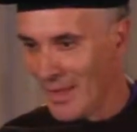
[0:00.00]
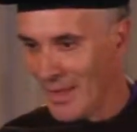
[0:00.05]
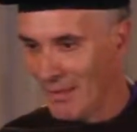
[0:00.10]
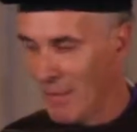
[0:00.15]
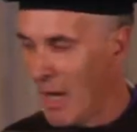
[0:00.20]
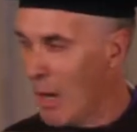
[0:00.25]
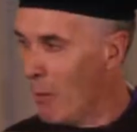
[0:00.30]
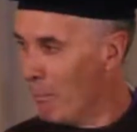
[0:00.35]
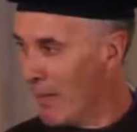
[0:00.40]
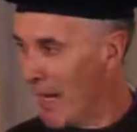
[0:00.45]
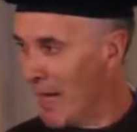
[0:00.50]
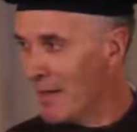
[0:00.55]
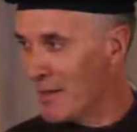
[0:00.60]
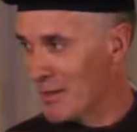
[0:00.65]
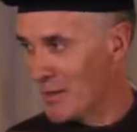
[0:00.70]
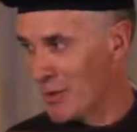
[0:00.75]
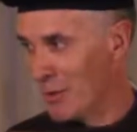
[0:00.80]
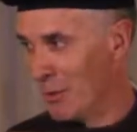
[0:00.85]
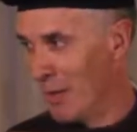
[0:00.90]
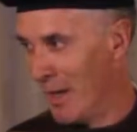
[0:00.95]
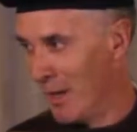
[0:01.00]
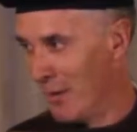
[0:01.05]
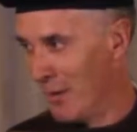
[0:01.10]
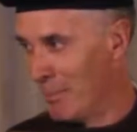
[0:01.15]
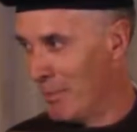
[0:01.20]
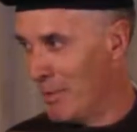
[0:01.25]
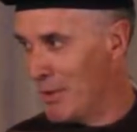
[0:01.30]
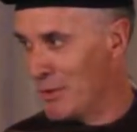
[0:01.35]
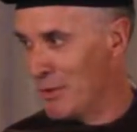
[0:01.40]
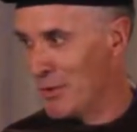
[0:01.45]
mount panels to hang her
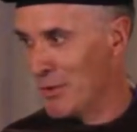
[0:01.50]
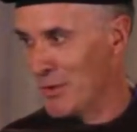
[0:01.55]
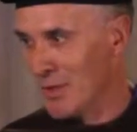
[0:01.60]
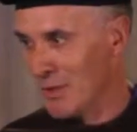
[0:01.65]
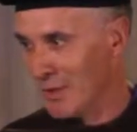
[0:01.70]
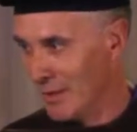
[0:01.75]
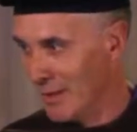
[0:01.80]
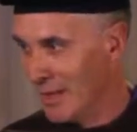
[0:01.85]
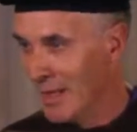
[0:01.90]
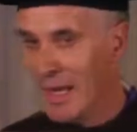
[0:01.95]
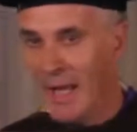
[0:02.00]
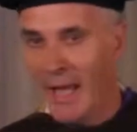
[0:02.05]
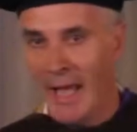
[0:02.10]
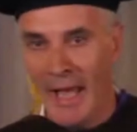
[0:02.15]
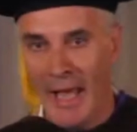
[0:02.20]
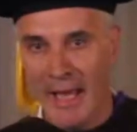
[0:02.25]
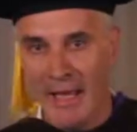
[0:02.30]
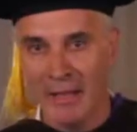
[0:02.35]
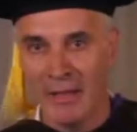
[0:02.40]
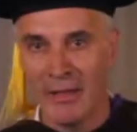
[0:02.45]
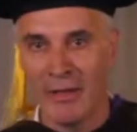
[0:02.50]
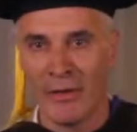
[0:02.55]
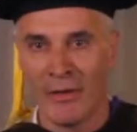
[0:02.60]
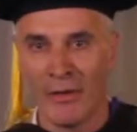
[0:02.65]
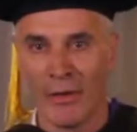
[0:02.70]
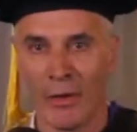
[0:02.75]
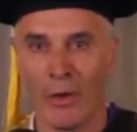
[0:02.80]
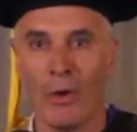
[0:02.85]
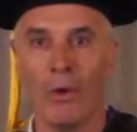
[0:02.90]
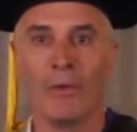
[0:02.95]
pictures and hanging
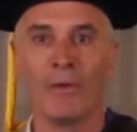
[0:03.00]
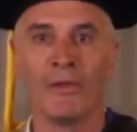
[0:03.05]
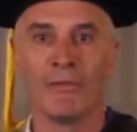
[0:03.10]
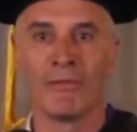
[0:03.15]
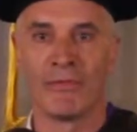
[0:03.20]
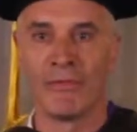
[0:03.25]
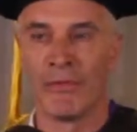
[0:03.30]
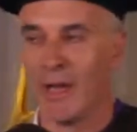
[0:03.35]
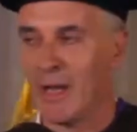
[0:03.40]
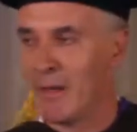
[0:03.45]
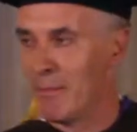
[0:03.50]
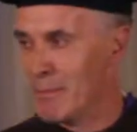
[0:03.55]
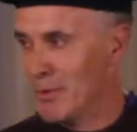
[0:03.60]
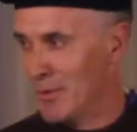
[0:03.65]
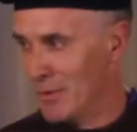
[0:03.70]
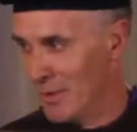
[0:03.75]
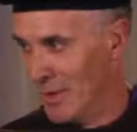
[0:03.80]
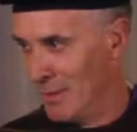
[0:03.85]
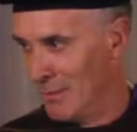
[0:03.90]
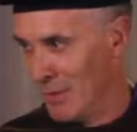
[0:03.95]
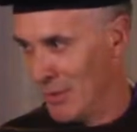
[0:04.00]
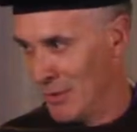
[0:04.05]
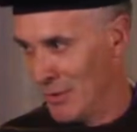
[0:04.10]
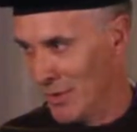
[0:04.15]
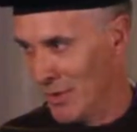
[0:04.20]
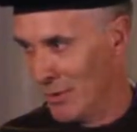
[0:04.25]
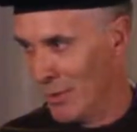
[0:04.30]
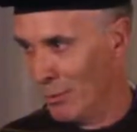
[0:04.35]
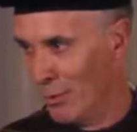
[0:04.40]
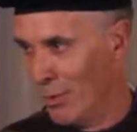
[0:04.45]
her golden framed
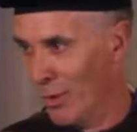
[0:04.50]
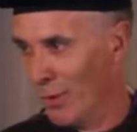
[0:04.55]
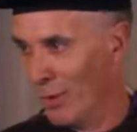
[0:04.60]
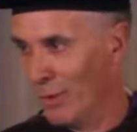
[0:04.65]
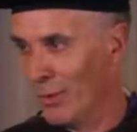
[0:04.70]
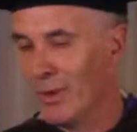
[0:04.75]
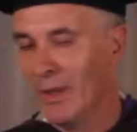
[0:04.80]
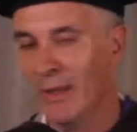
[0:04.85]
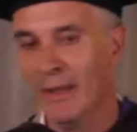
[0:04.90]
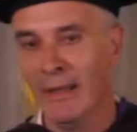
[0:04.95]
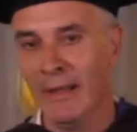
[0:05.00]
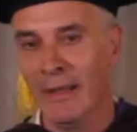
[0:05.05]
images at the wall.